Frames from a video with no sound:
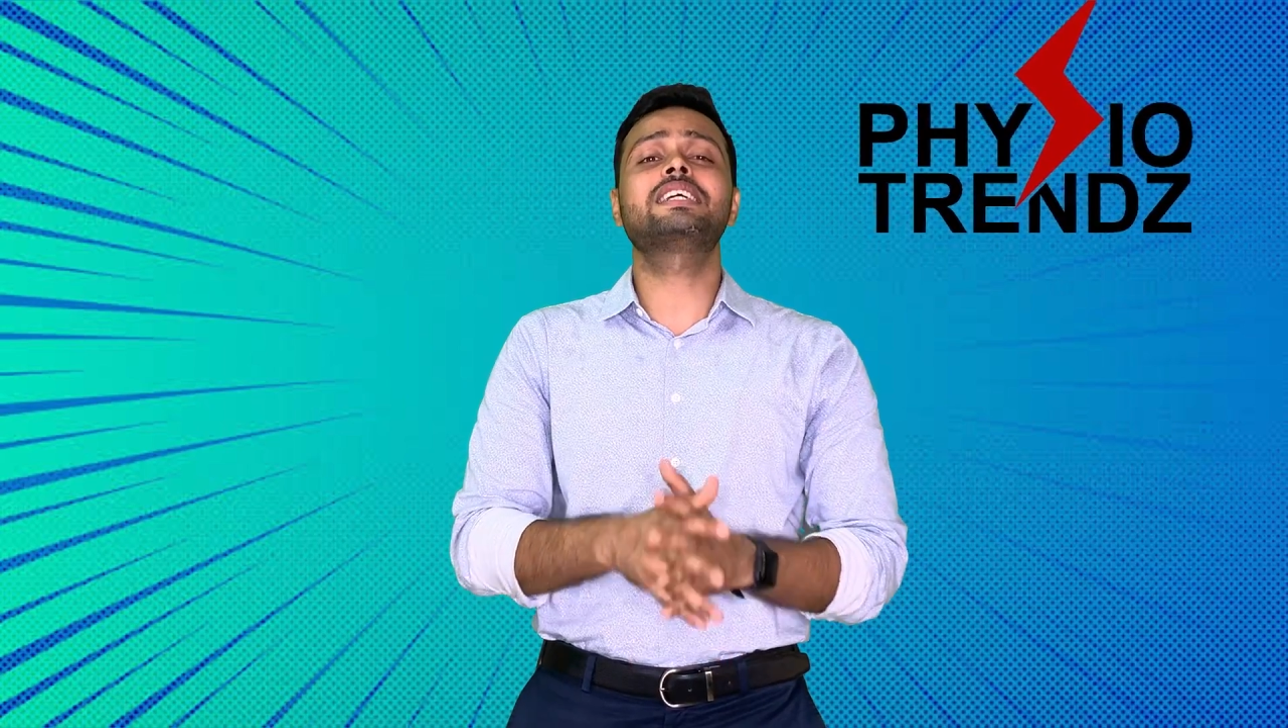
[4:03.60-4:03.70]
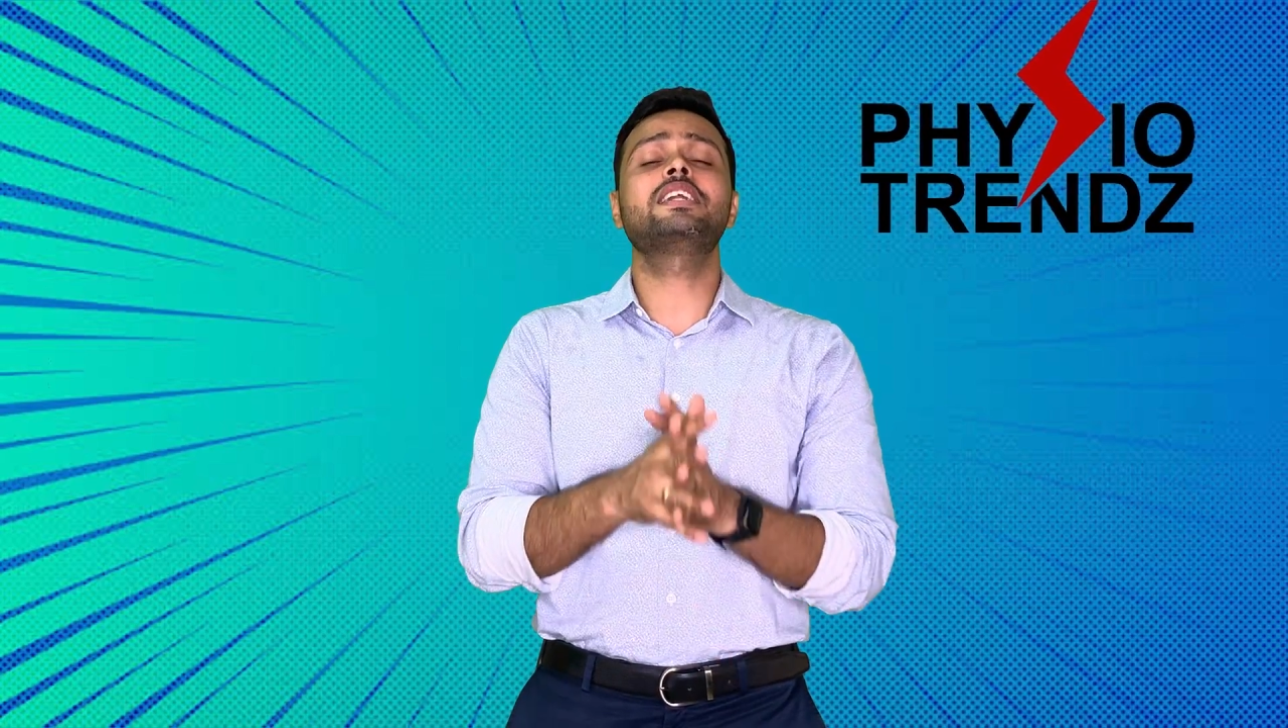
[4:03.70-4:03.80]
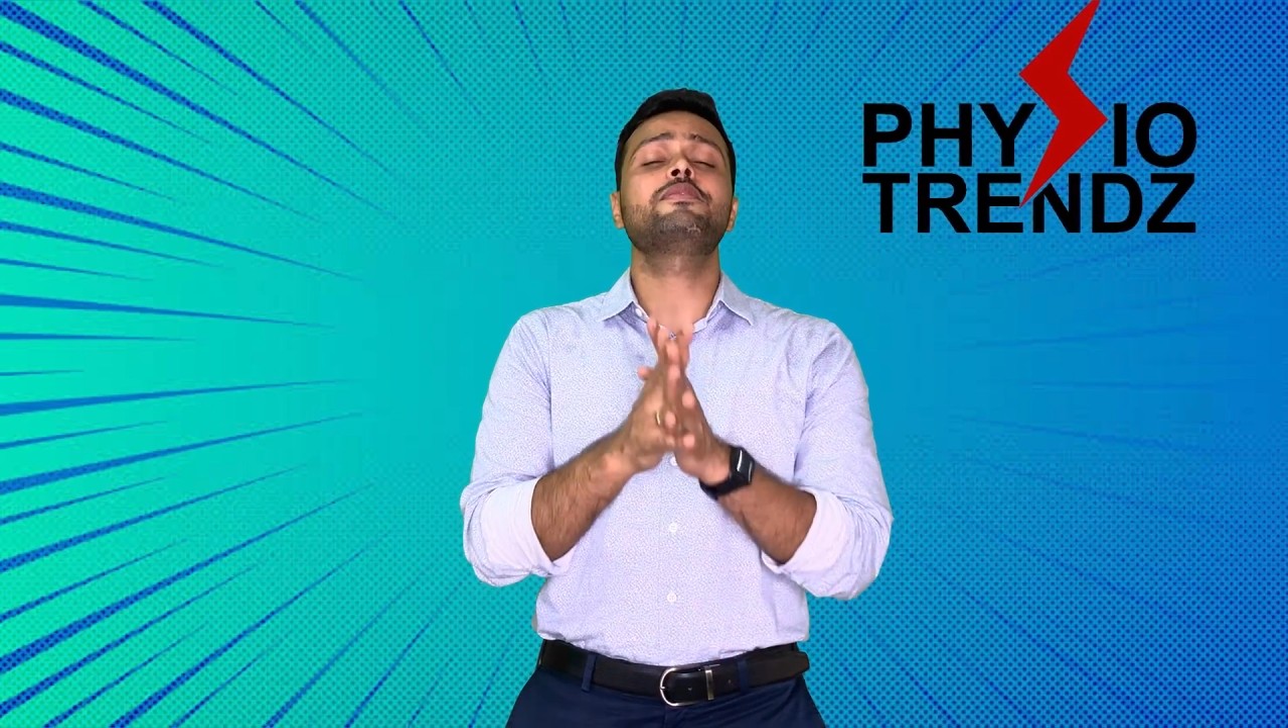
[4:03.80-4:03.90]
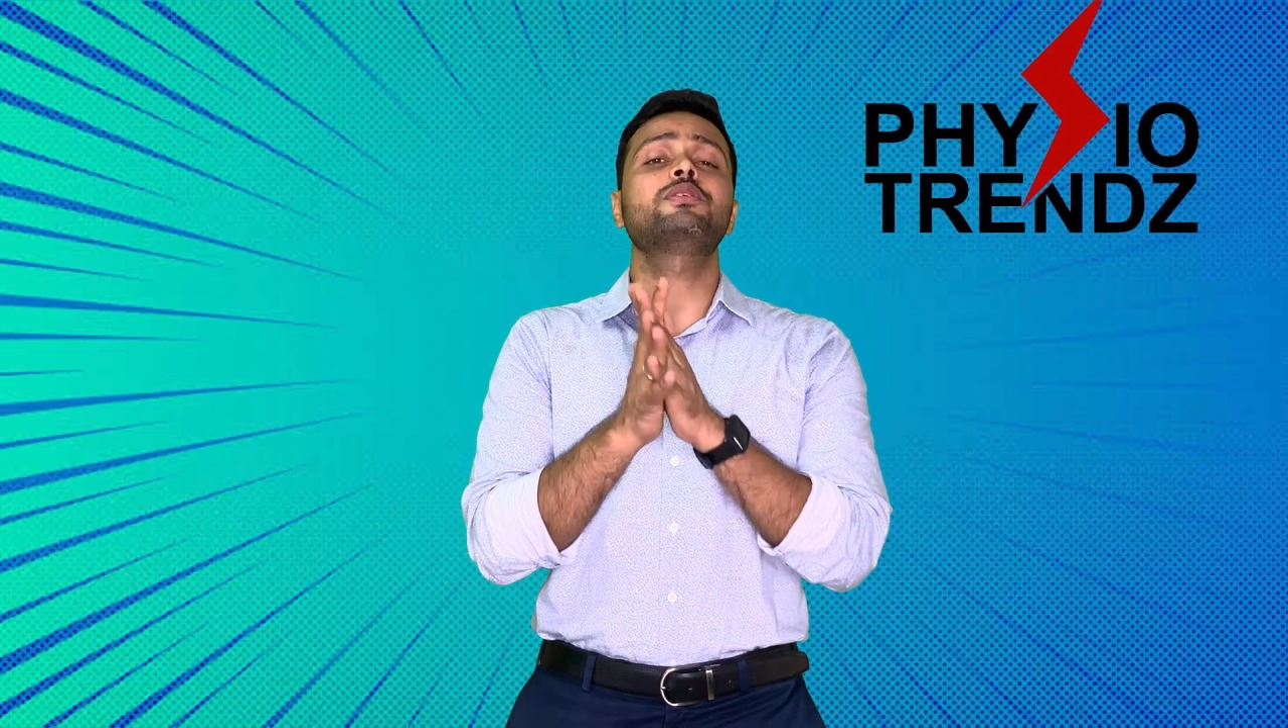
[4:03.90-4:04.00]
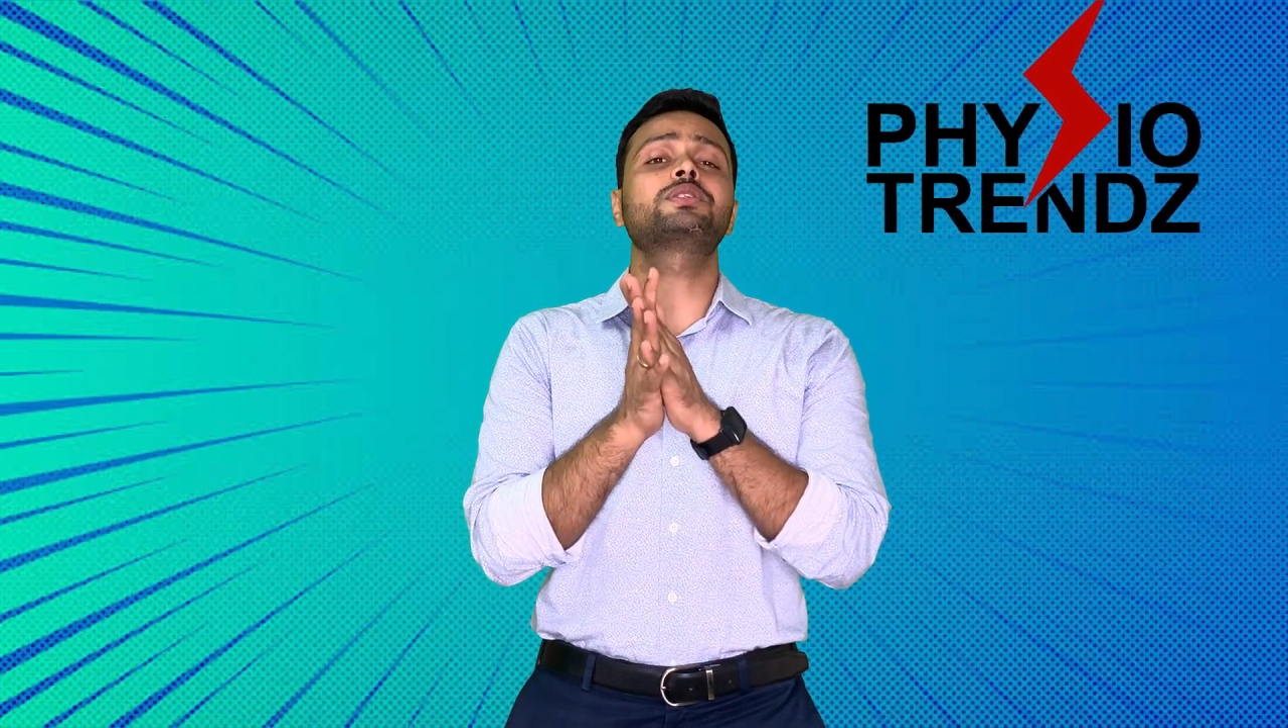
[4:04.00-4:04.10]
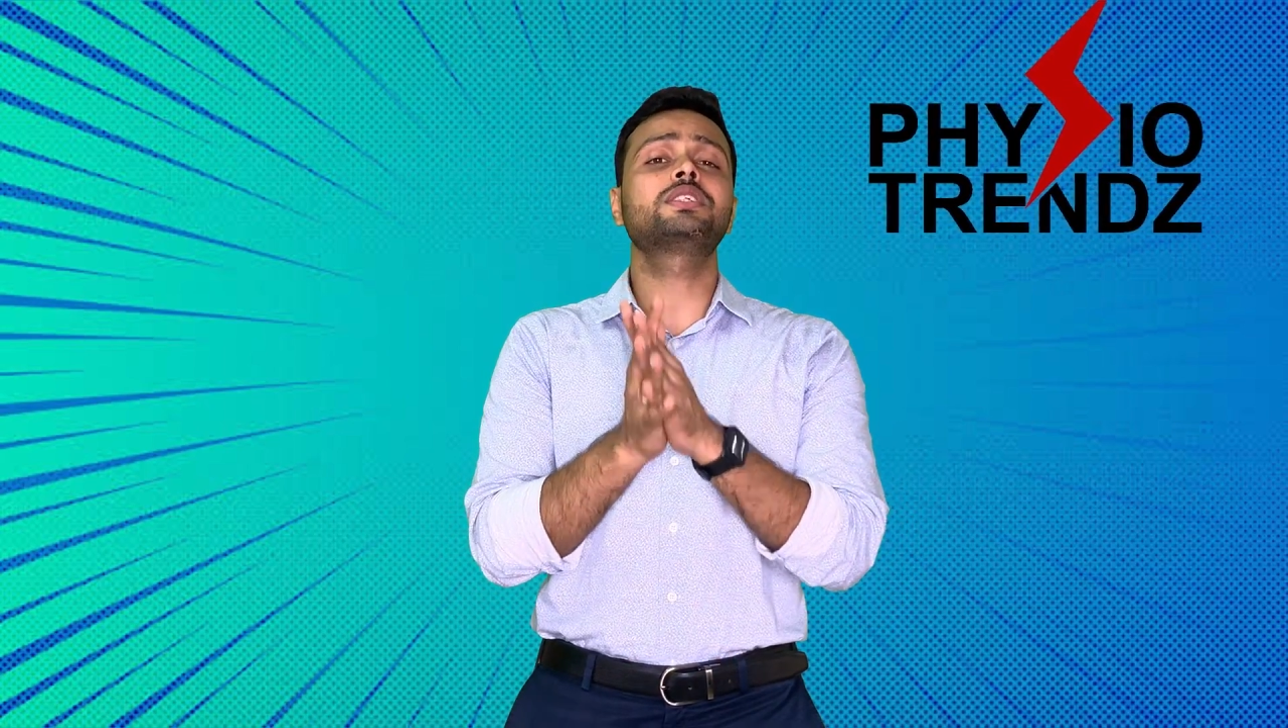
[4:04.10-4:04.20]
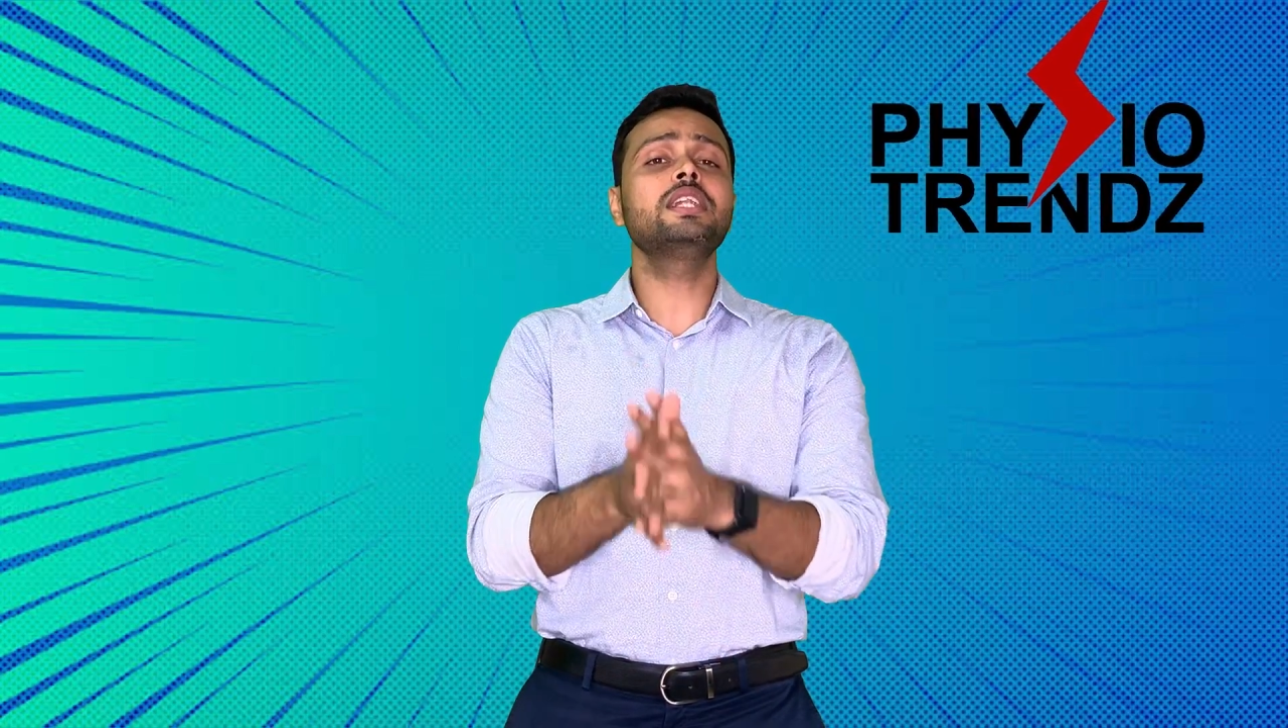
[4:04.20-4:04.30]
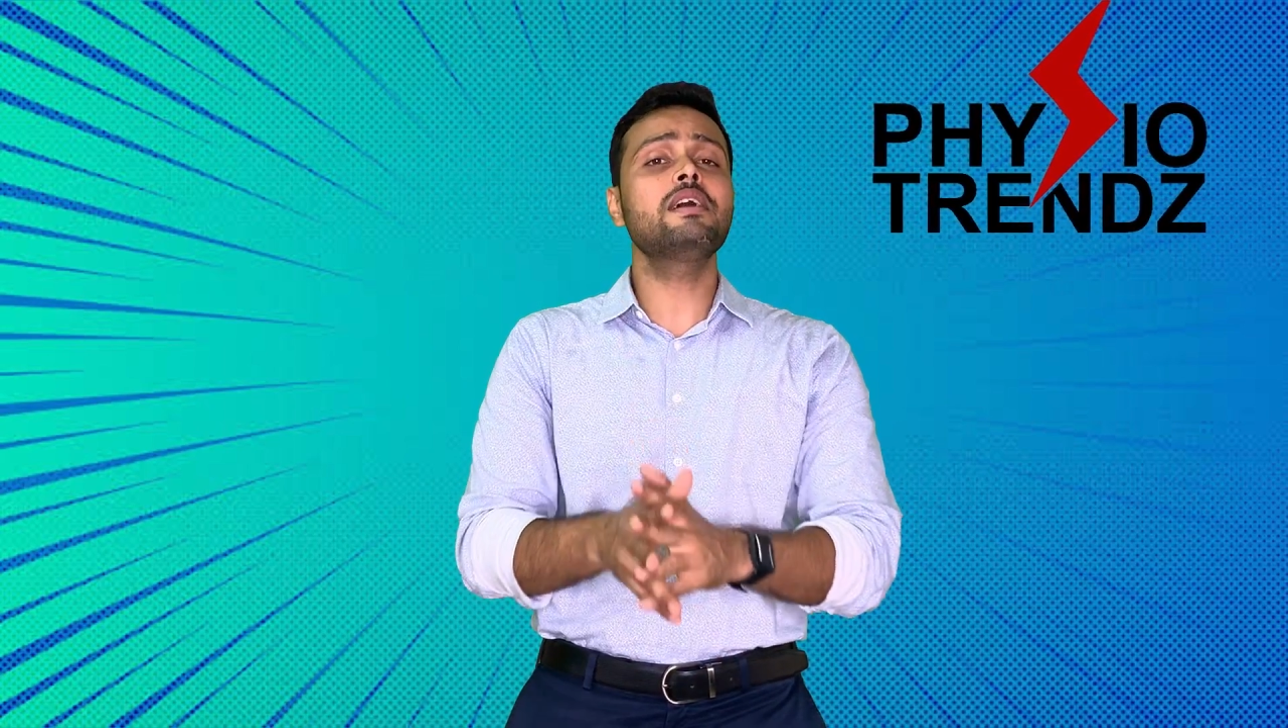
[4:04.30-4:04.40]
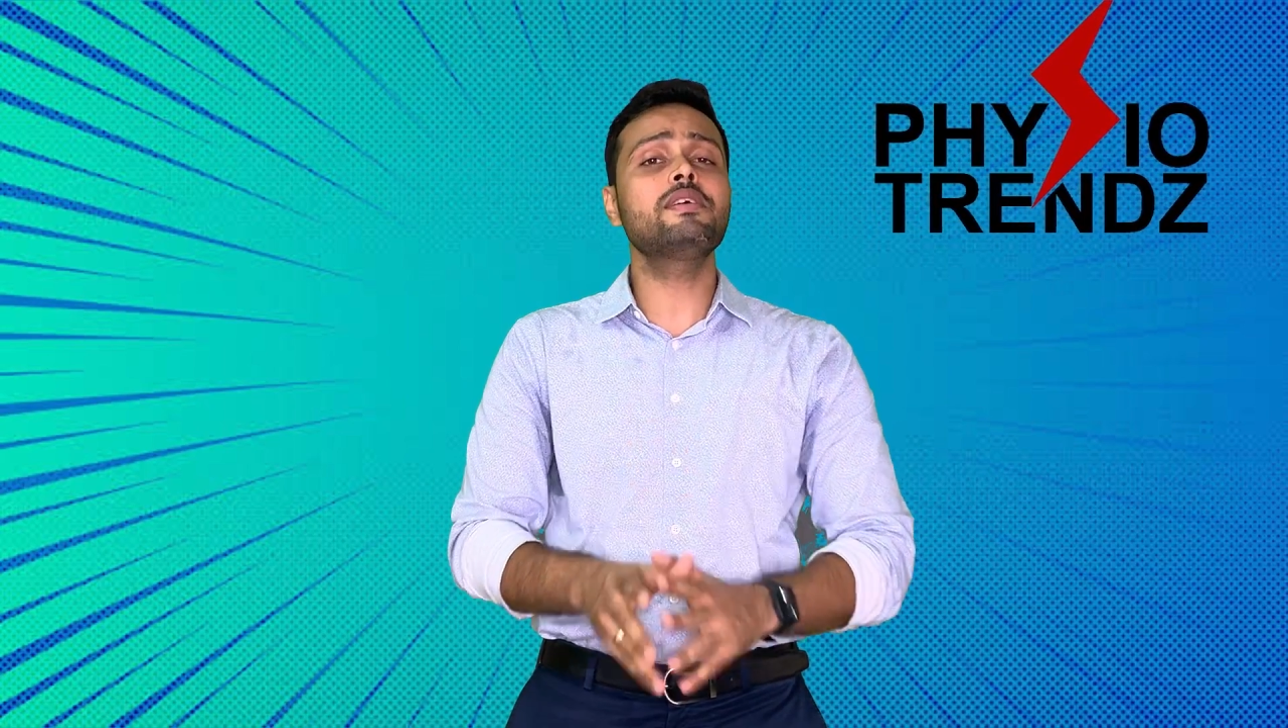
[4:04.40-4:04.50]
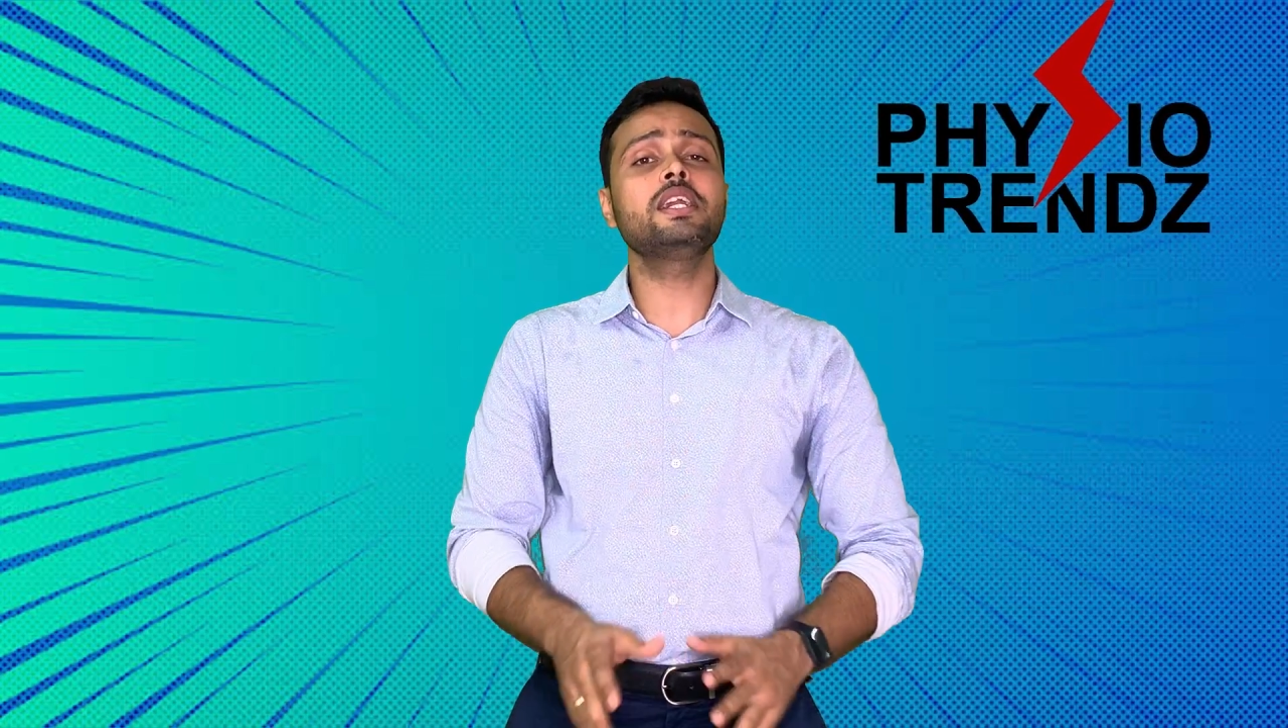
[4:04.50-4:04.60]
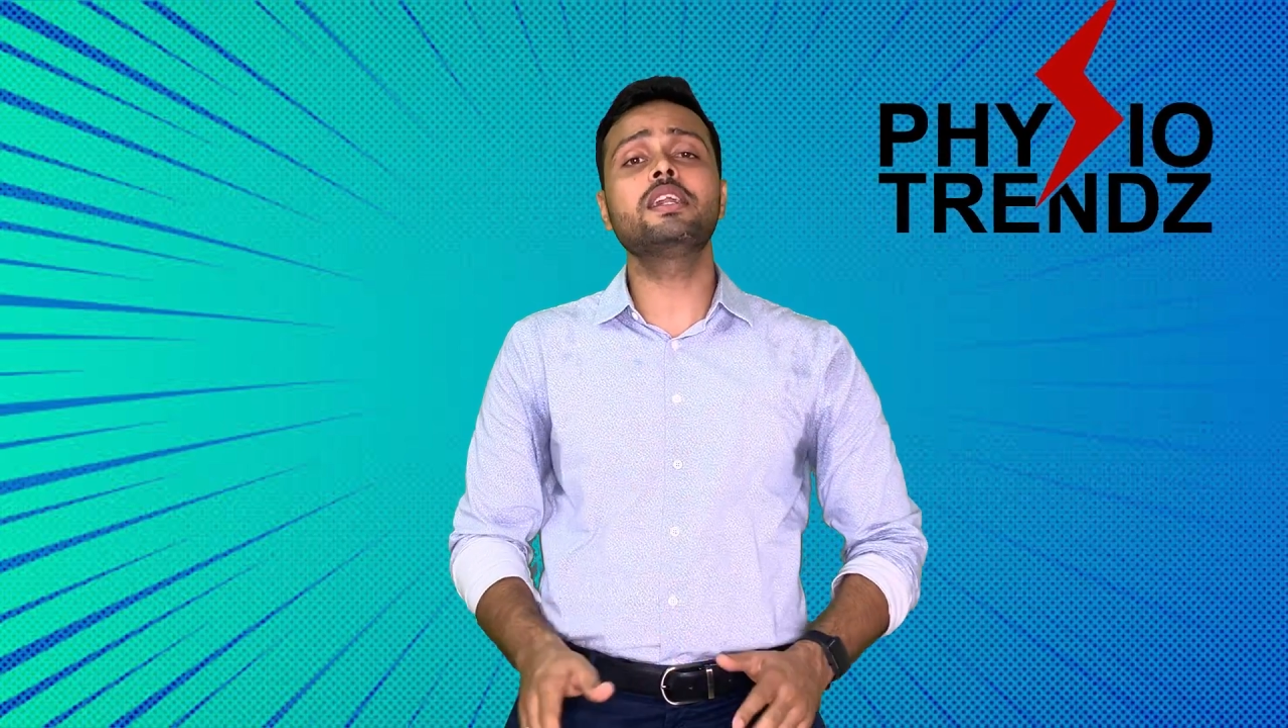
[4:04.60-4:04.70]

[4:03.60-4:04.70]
and if you still have any